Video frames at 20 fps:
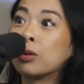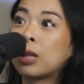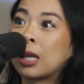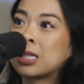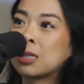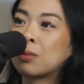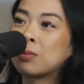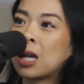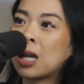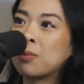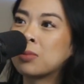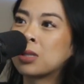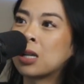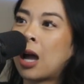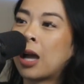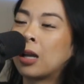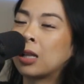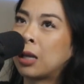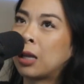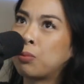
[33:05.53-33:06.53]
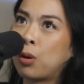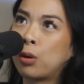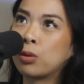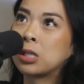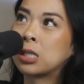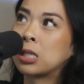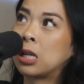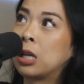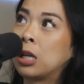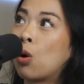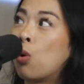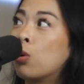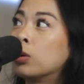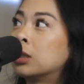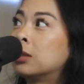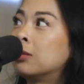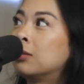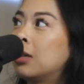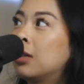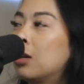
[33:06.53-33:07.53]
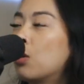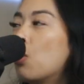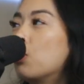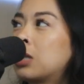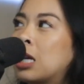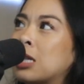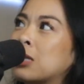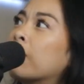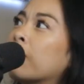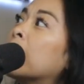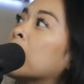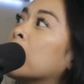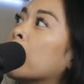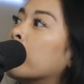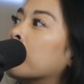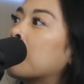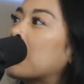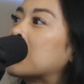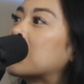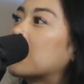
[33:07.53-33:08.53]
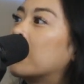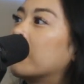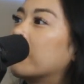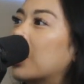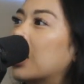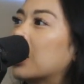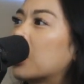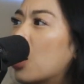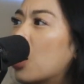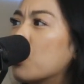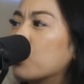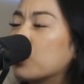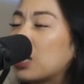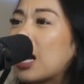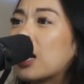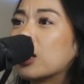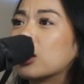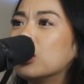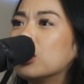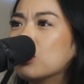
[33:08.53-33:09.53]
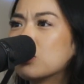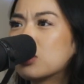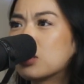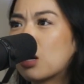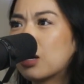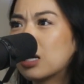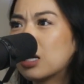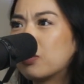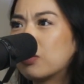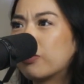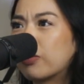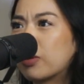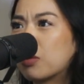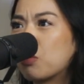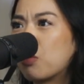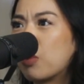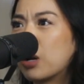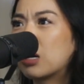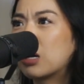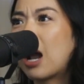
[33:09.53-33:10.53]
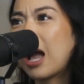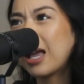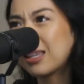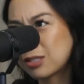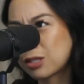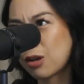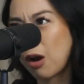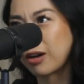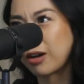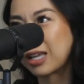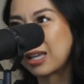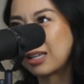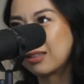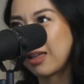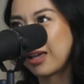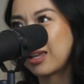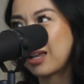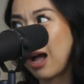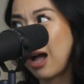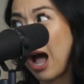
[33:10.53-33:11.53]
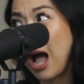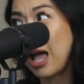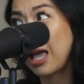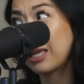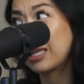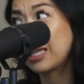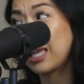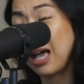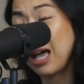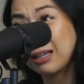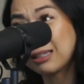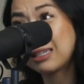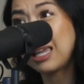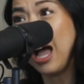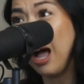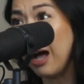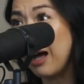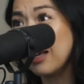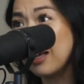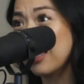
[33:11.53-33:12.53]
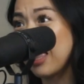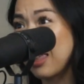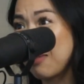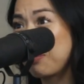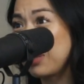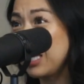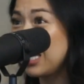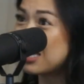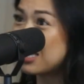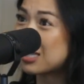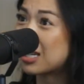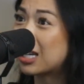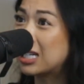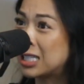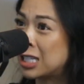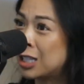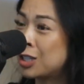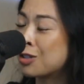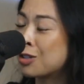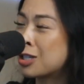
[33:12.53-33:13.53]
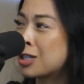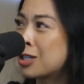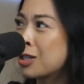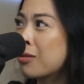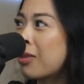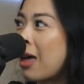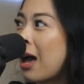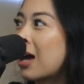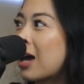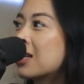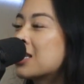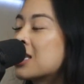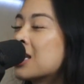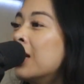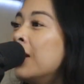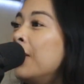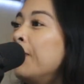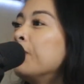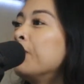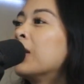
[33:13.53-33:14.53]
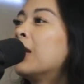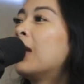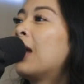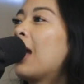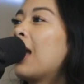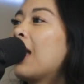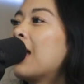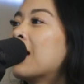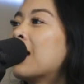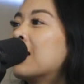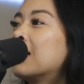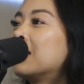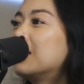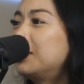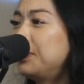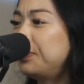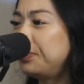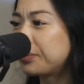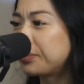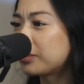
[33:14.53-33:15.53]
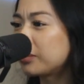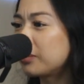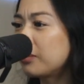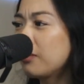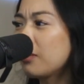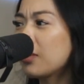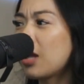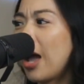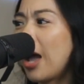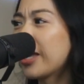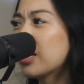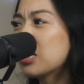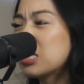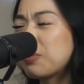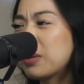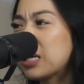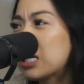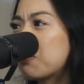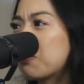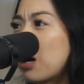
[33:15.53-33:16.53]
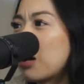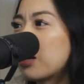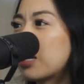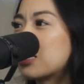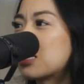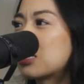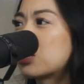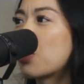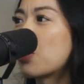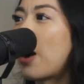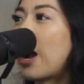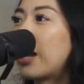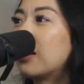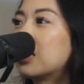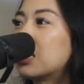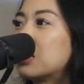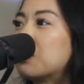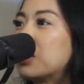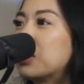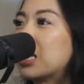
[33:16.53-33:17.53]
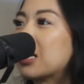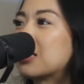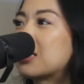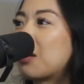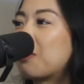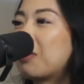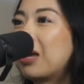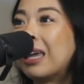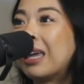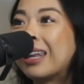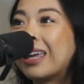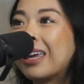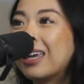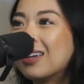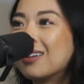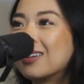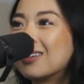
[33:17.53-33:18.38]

Like sometimes I like post an old ass video of myself like, oh yeah, you started from where I started. Like, hell yeah. Like please continue to do that. And I can speak about it so highly because I'm in it.